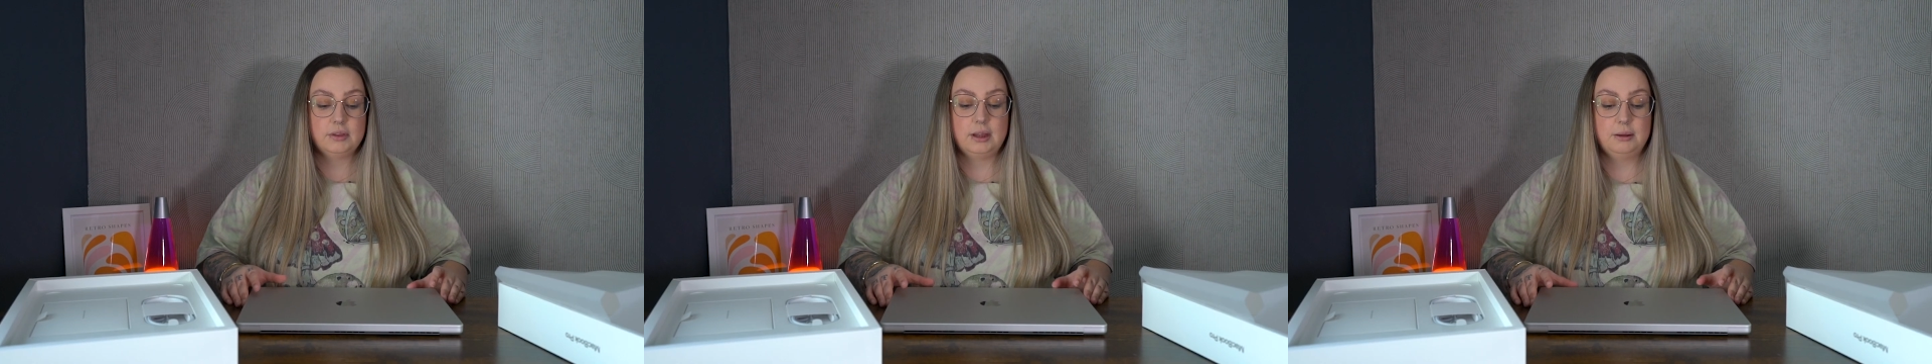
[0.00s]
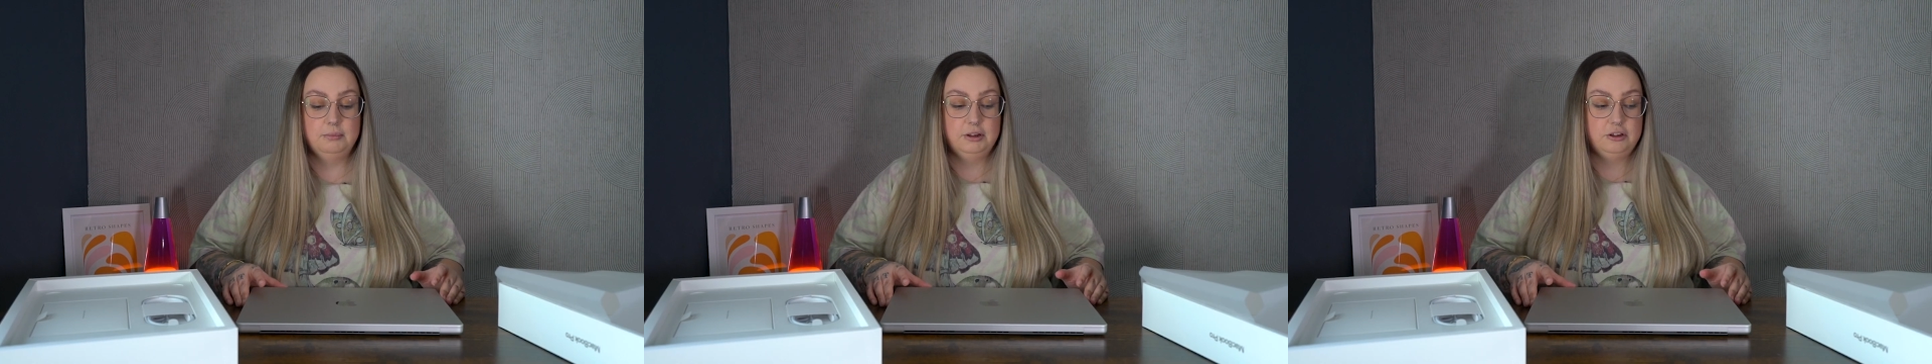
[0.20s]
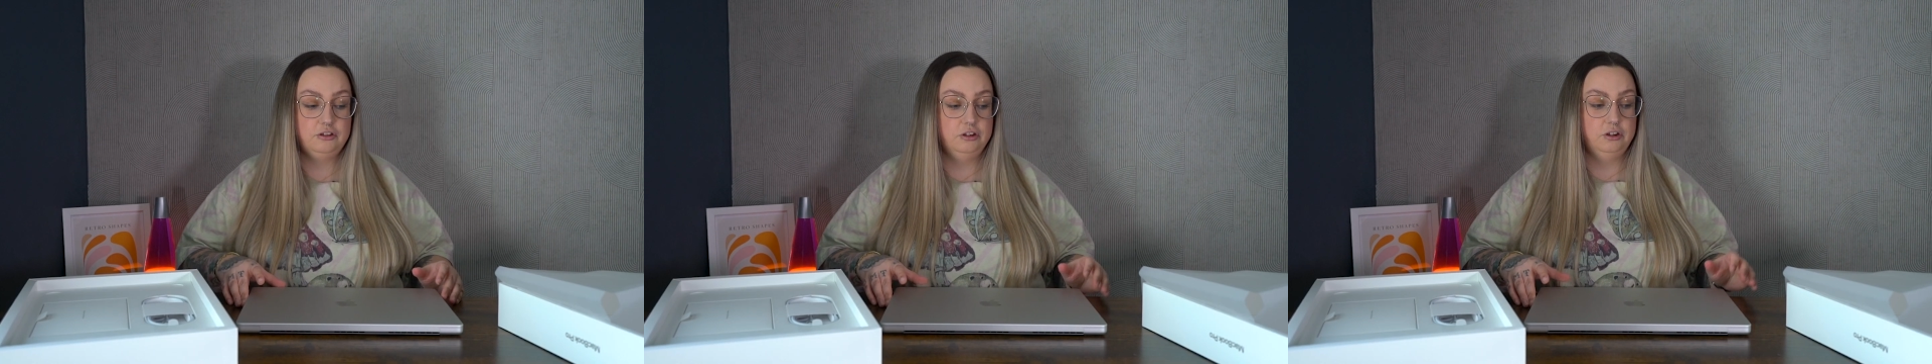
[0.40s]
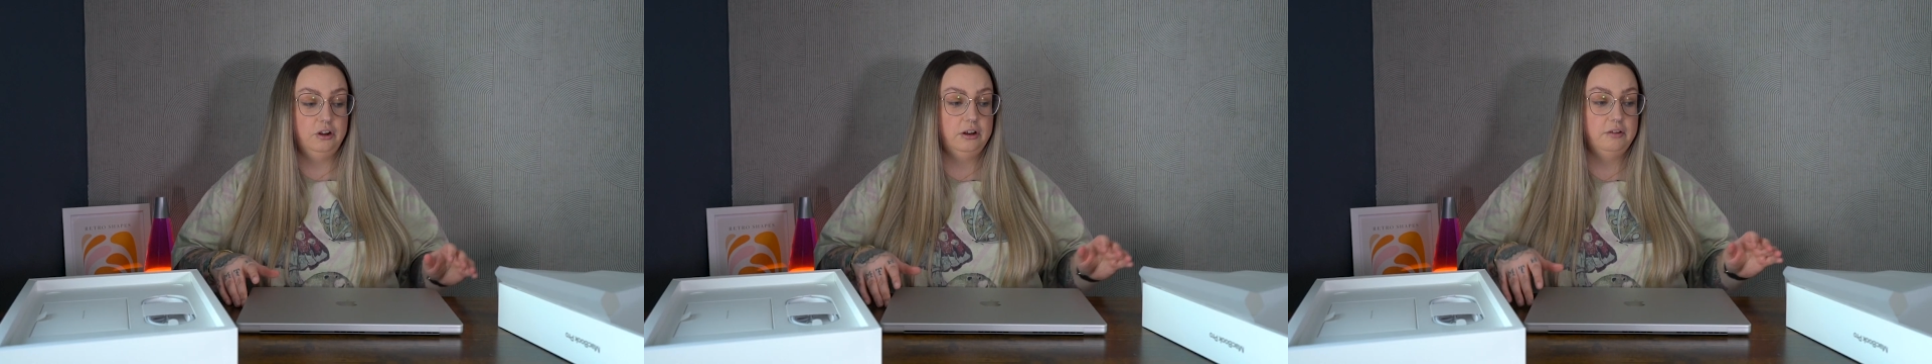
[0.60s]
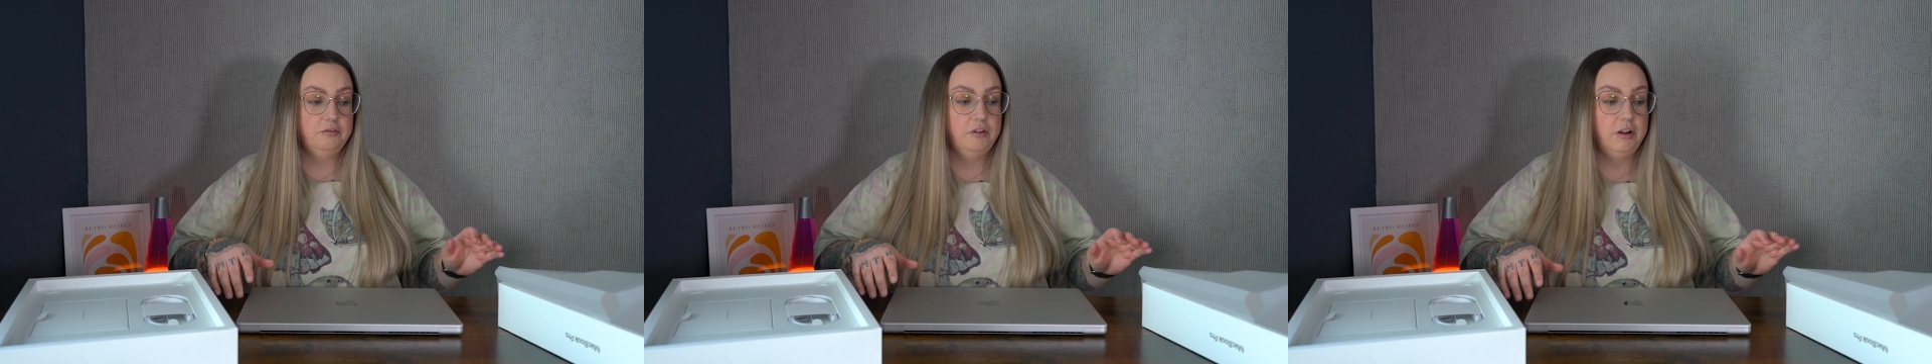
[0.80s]
I'm literally not
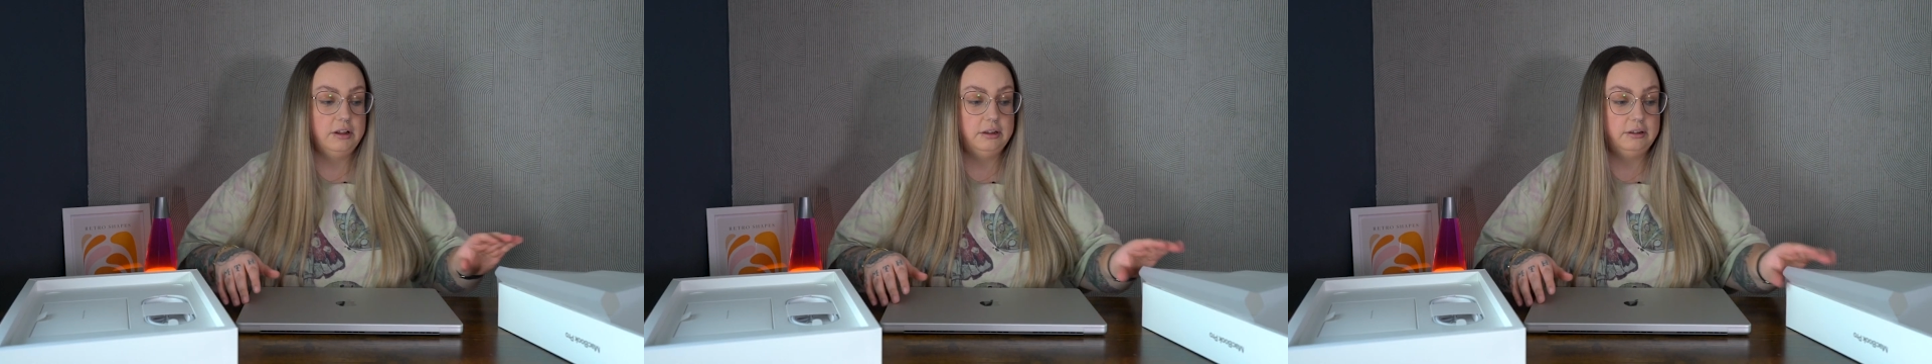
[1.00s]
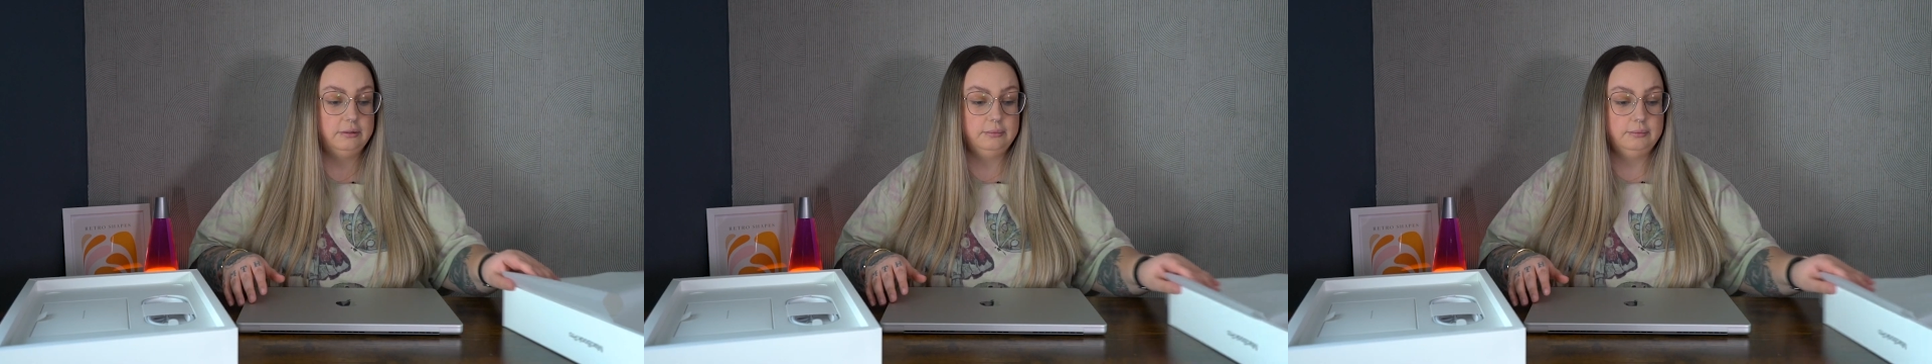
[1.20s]
even ready.